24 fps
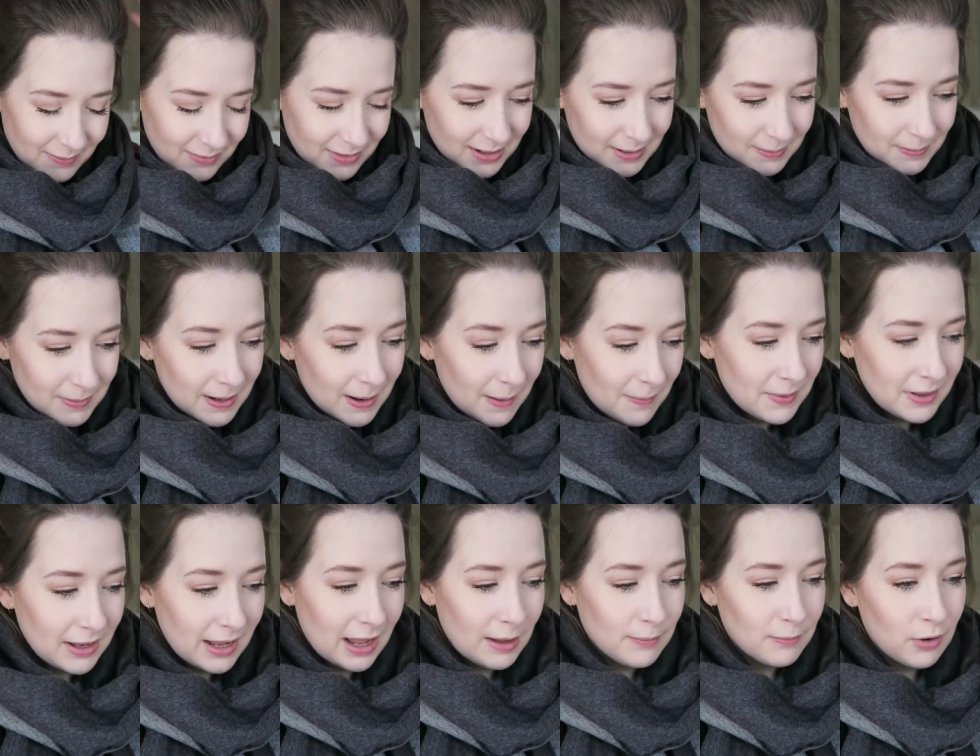I'm going to pick up
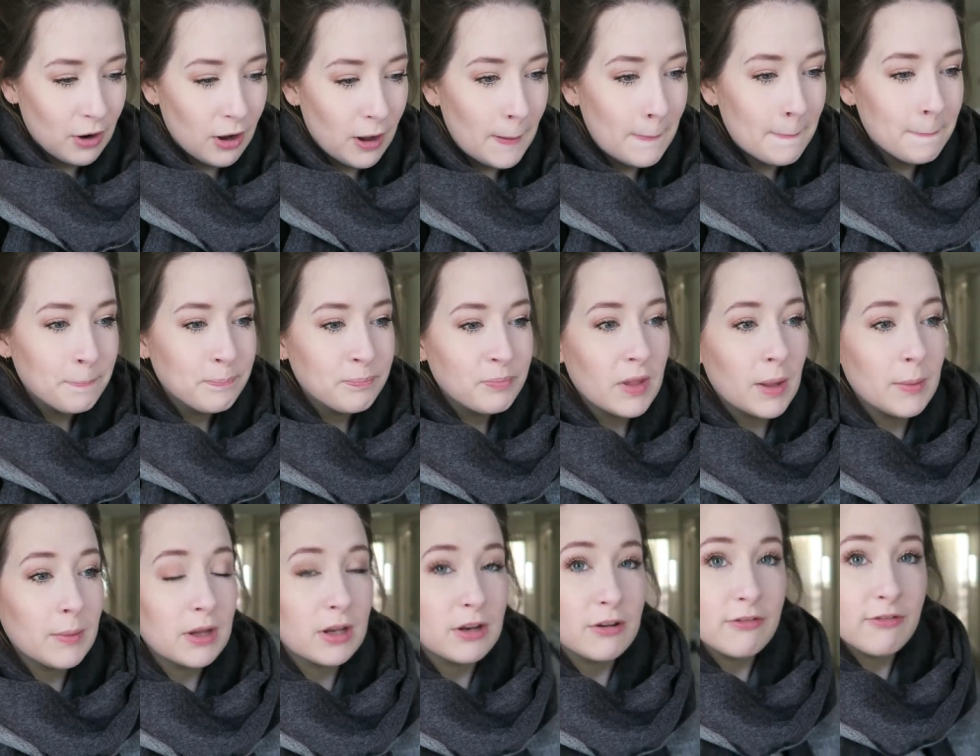the camera.
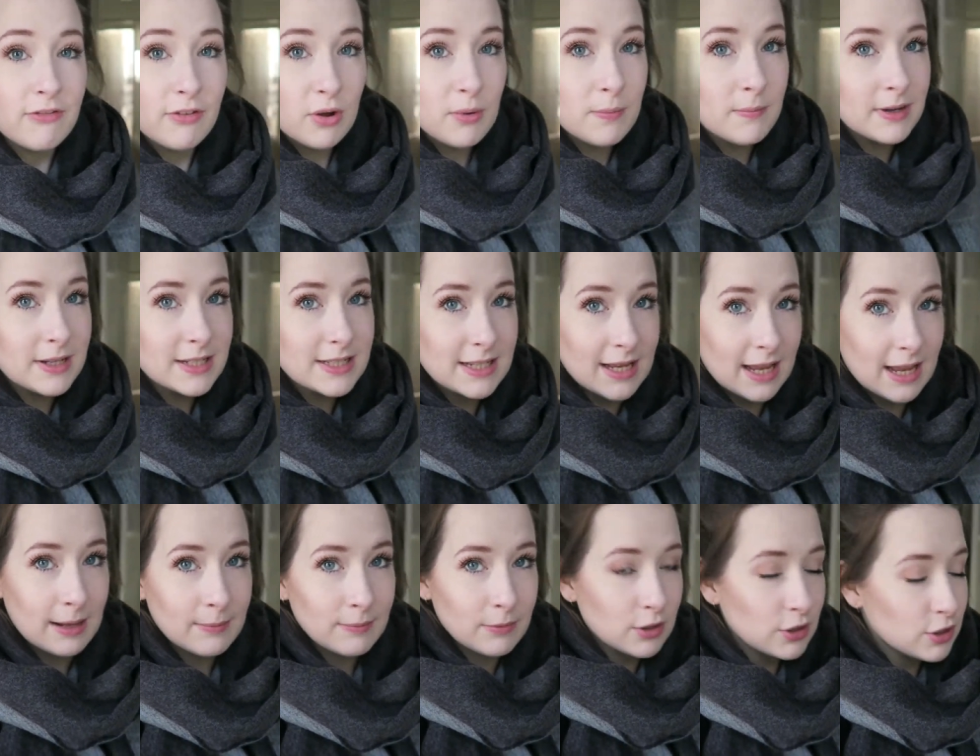I'm going to film my
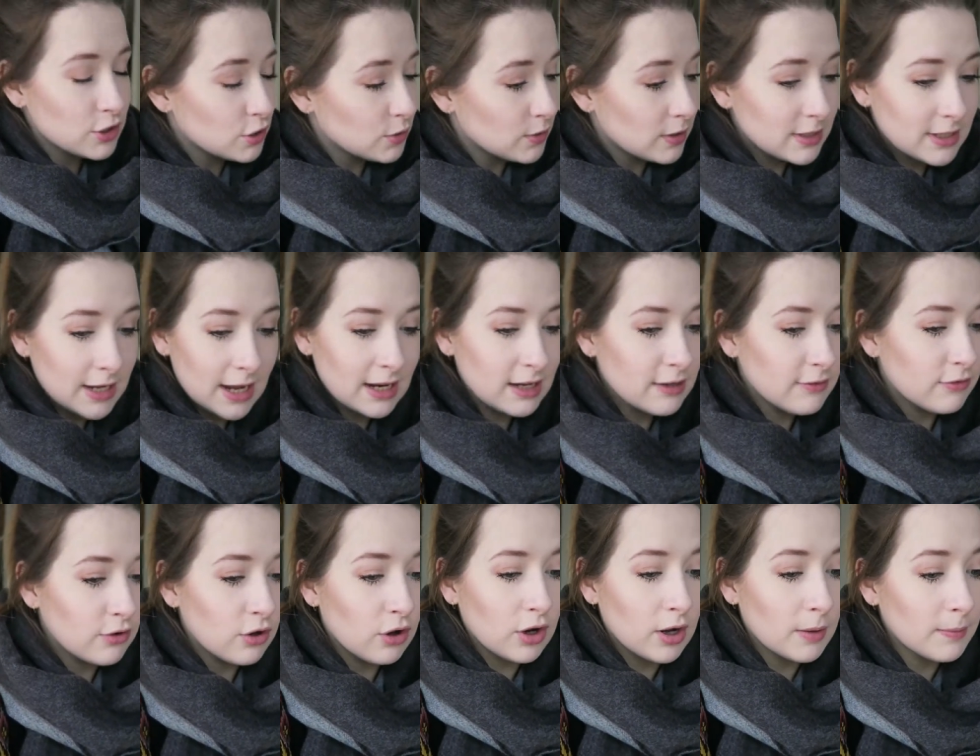day. I'm going to do a daily
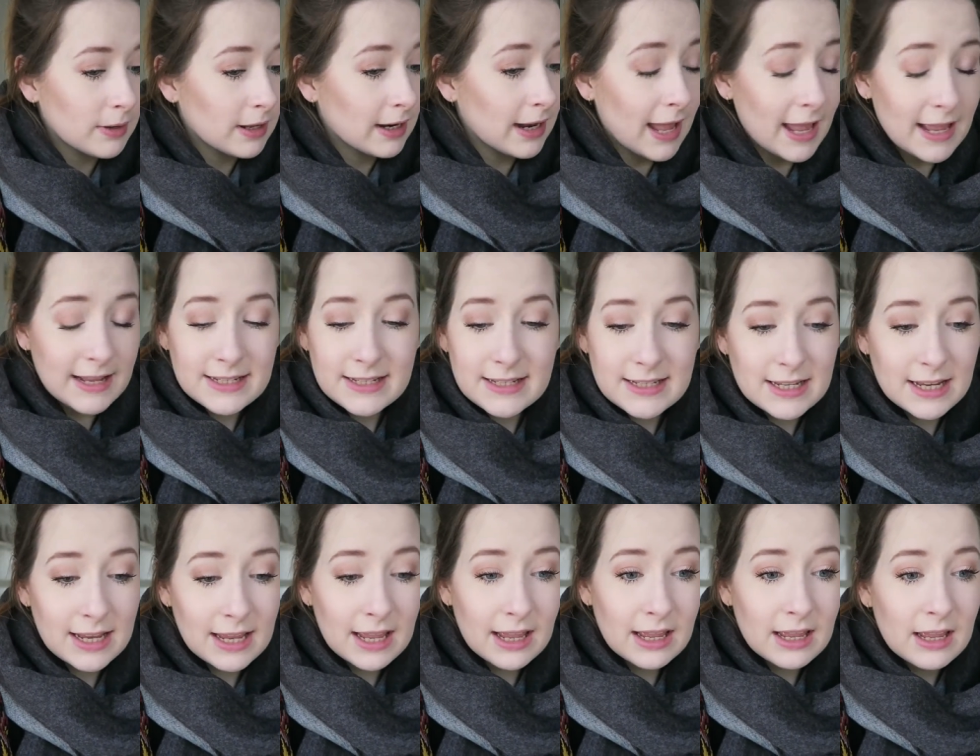vlog. I'm going to
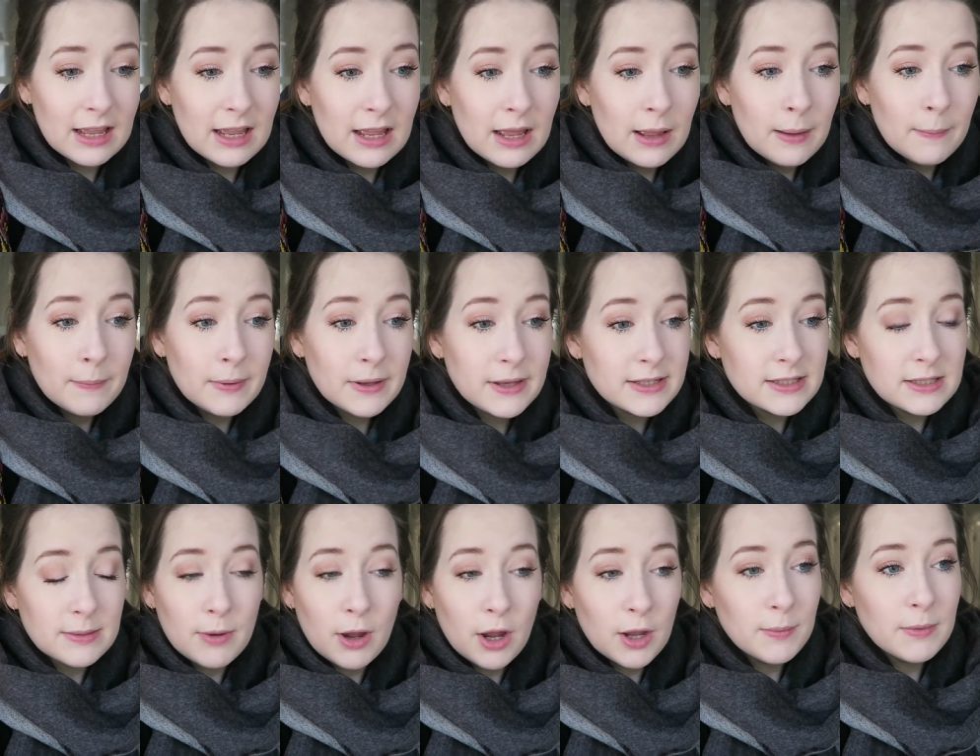edit it
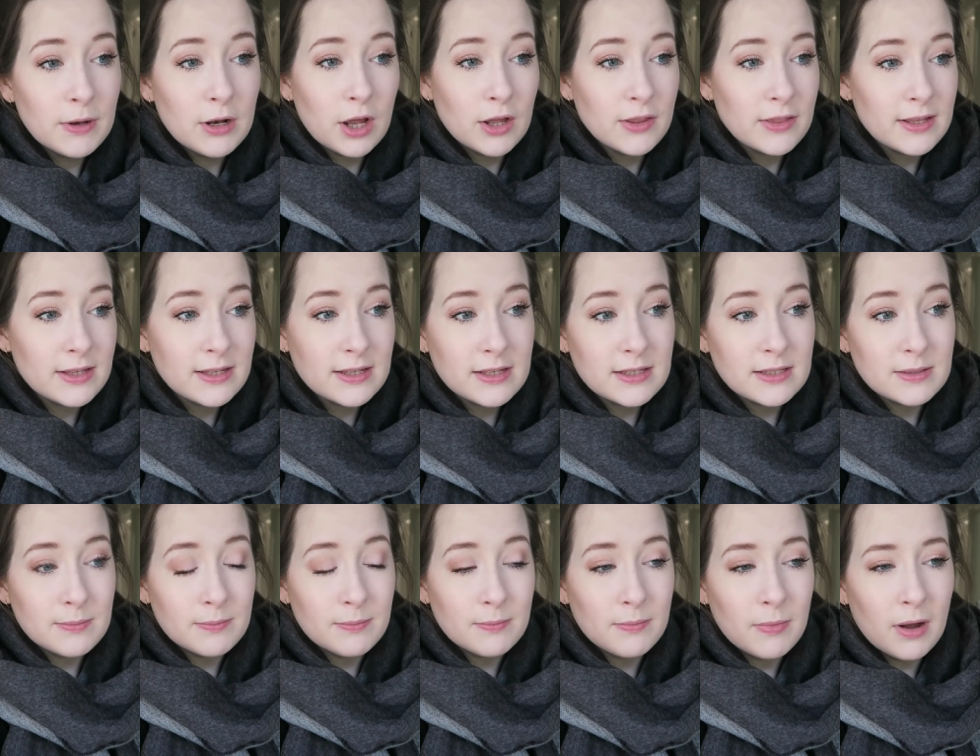because I'm home alone. This is
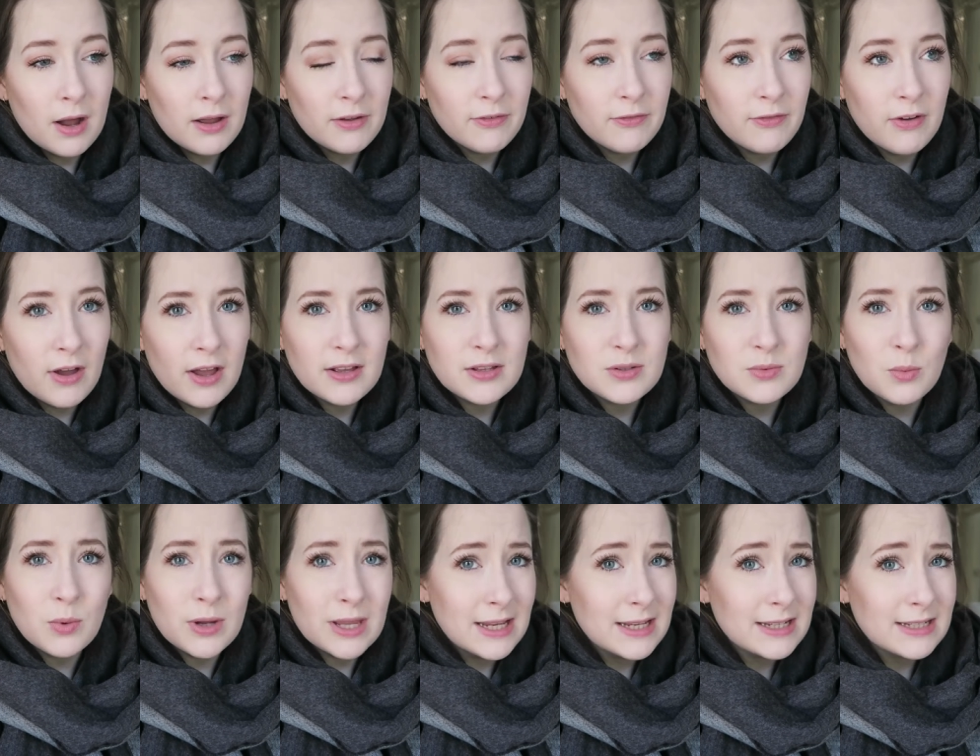my first
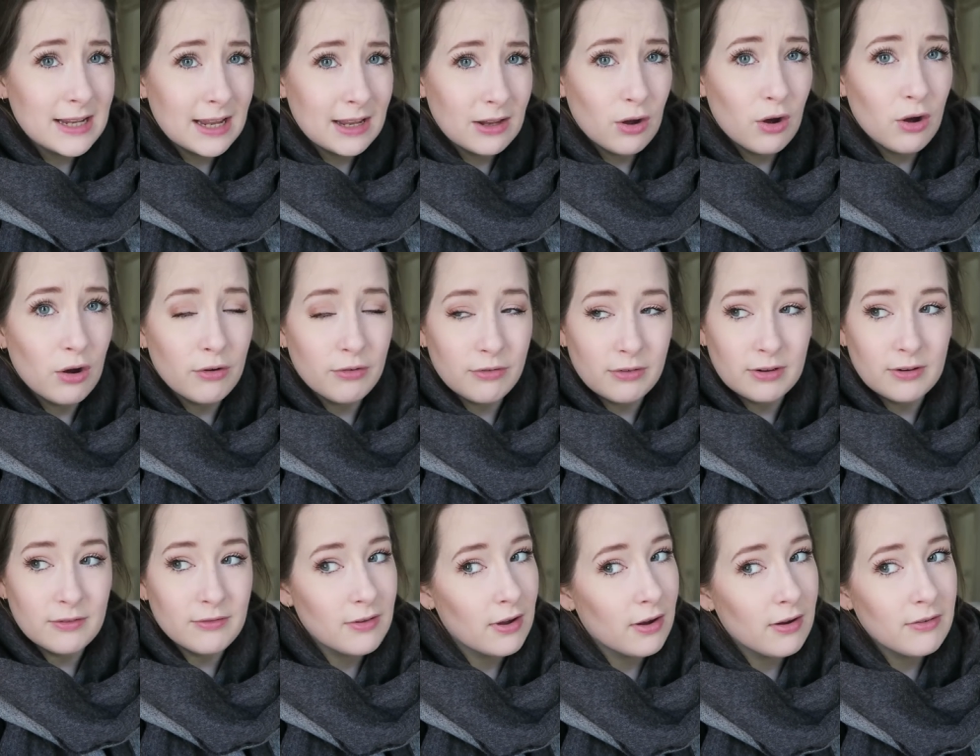weekday off
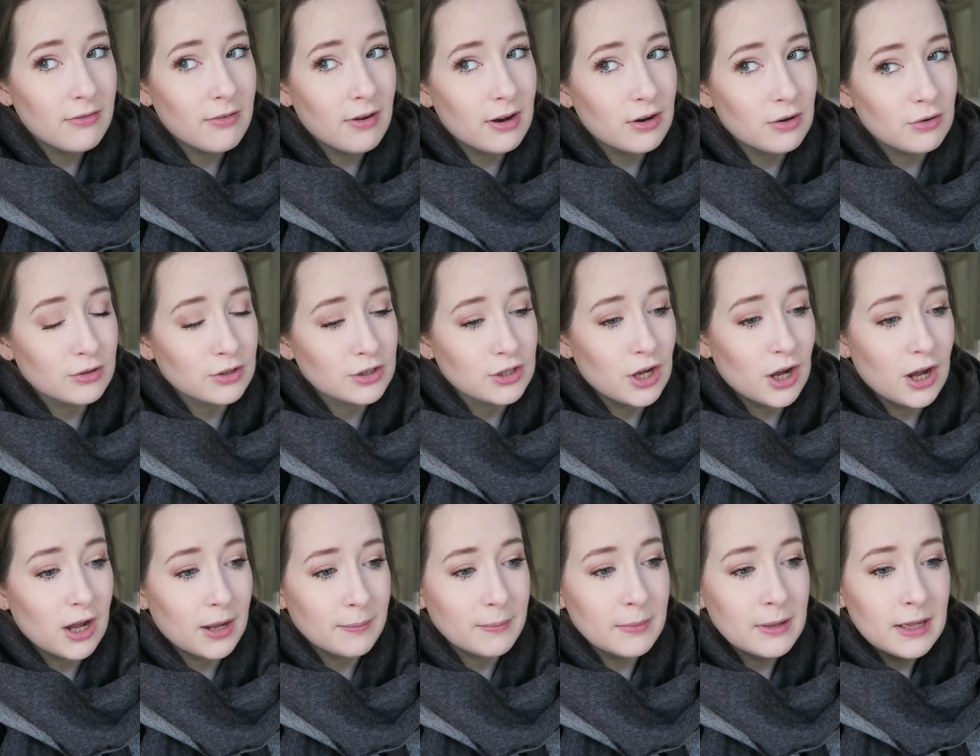in a very, very long
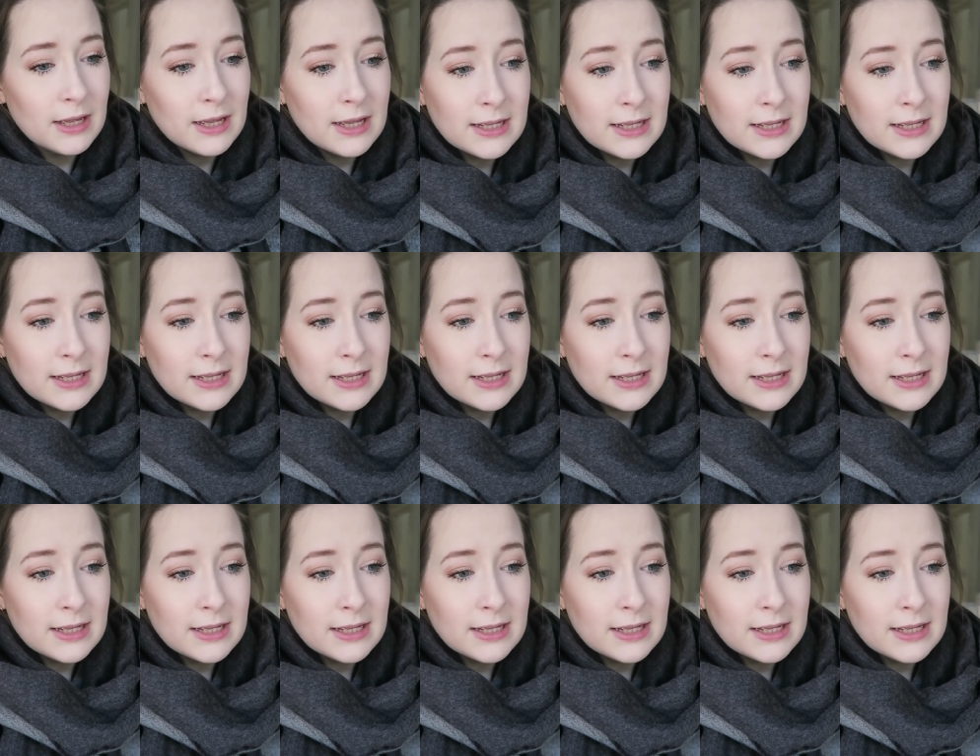time.